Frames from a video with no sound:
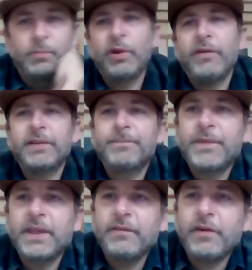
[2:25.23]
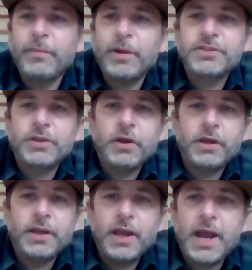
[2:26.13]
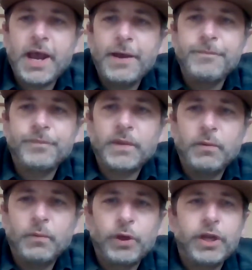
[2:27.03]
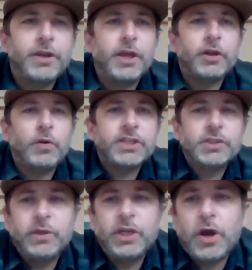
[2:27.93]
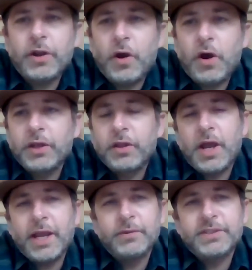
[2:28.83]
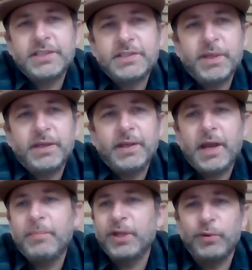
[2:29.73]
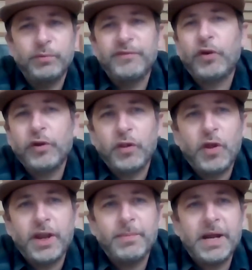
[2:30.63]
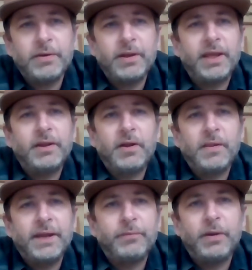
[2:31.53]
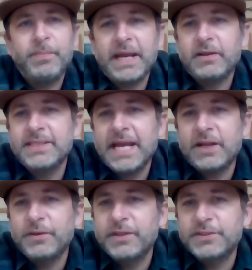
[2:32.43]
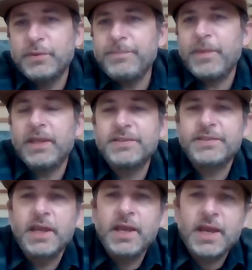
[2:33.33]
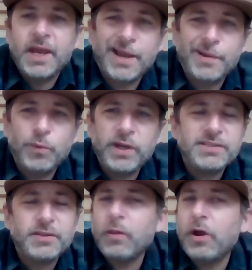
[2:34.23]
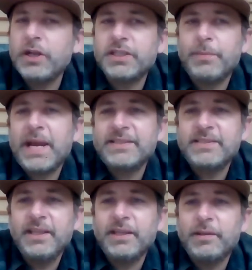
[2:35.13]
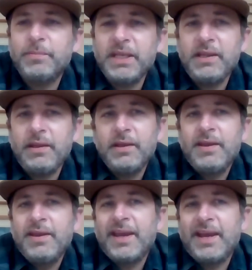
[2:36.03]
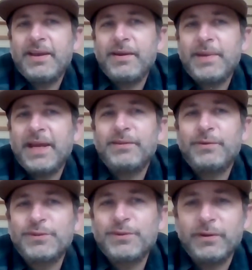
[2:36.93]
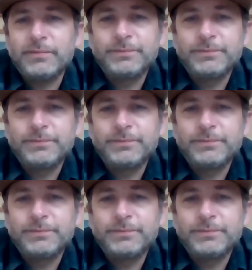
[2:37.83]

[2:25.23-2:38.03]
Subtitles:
Perfect. Thank you very much, Kirk. Another question we got online, which has been a big one we've heard a lot about, and I'll let Rebecca tackle this one, is what is the lodge capacity going to be at the resort?